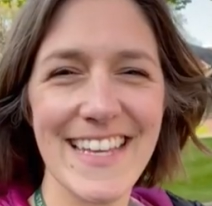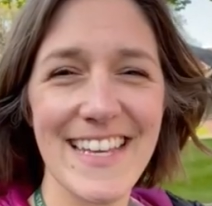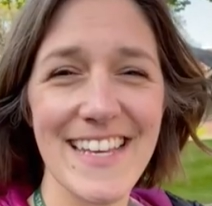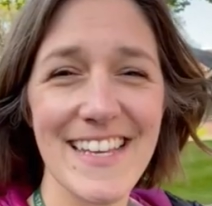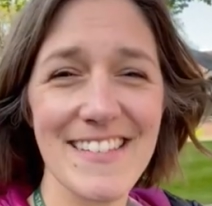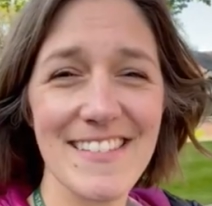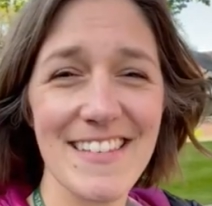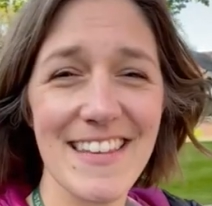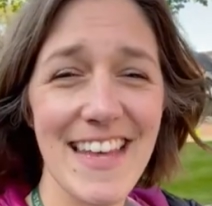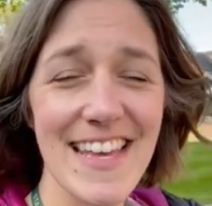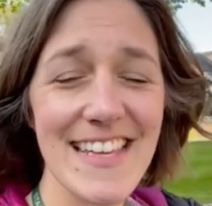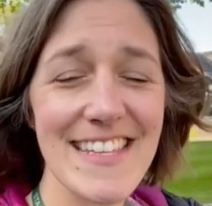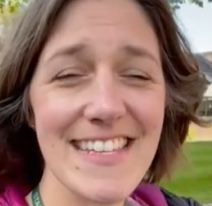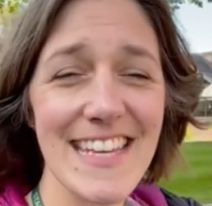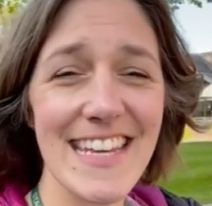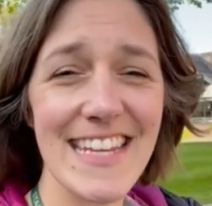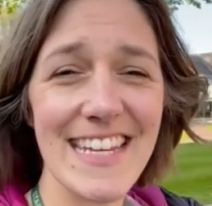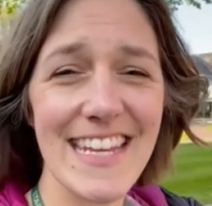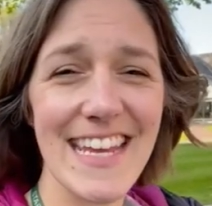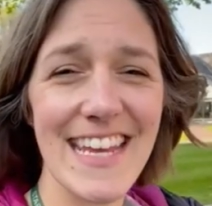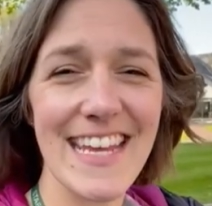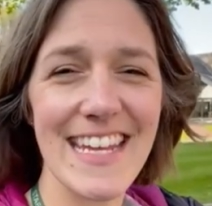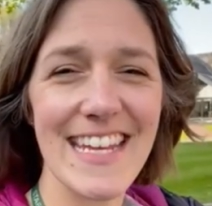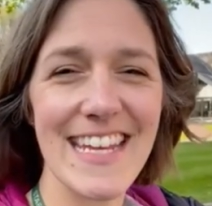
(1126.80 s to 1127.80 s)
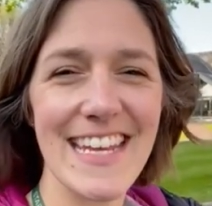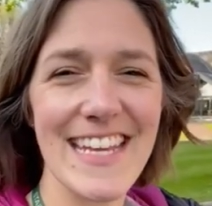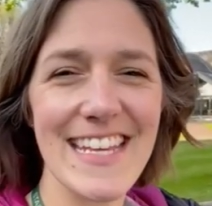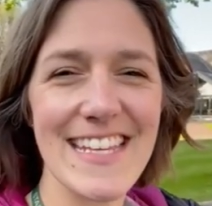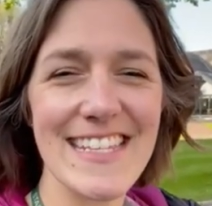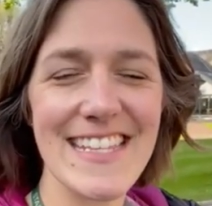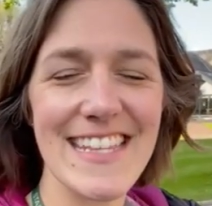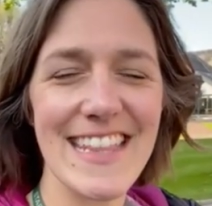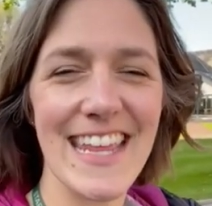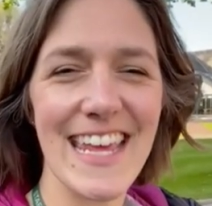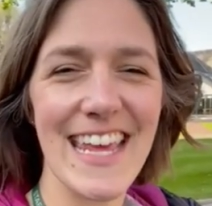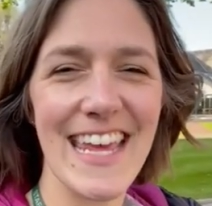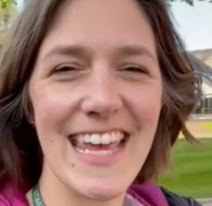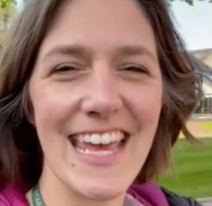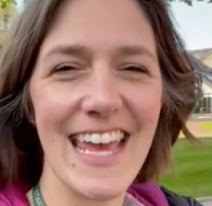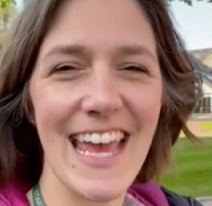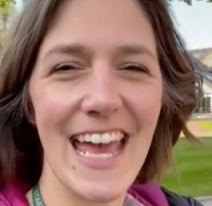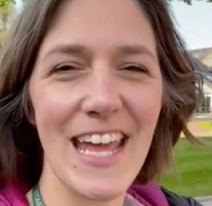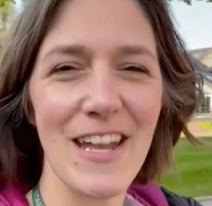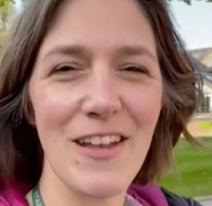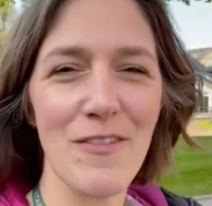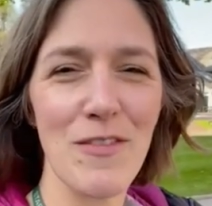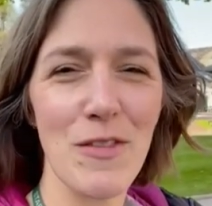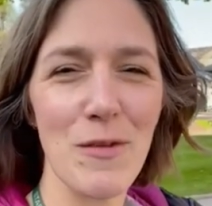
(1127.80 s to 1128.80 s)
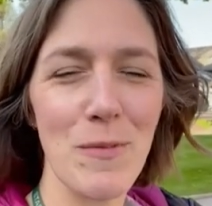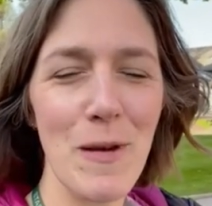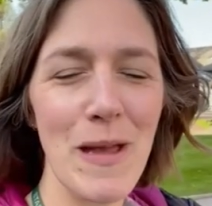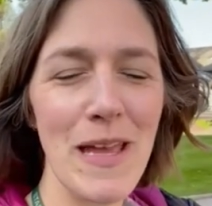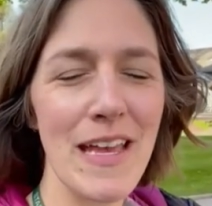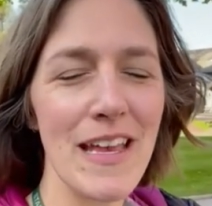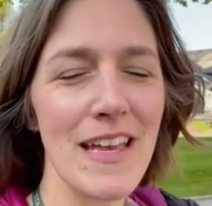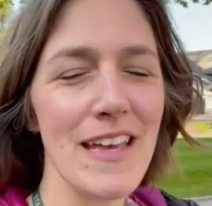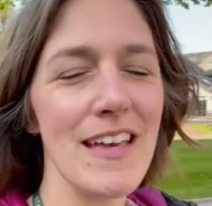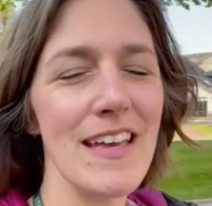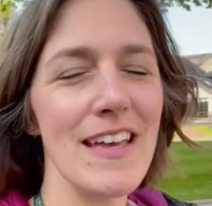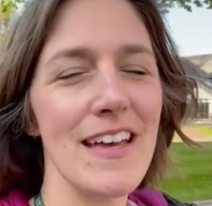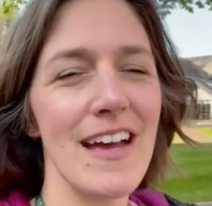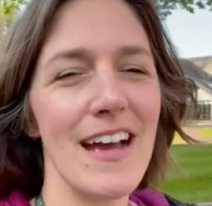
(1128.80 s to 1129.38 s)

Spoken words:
So that's it. It is the end of the week.